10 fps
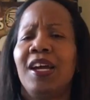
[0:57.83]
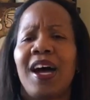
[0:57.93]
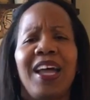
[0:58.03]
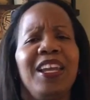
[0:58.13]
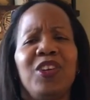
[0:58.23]
I
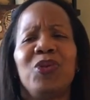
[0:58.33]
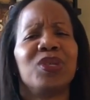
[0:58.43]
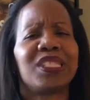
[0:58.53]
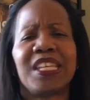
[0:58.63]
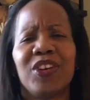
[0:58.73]
need to do a
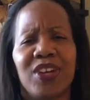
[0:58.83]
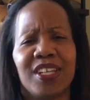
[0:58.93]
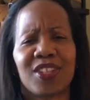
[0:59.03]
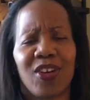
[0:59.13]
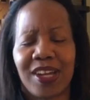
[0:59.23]

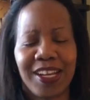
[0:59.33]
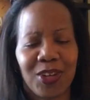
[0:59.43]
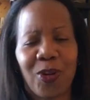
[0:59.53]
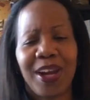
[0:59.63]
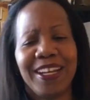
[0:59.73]
series on that. You know,
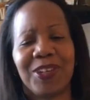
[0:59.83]
I need to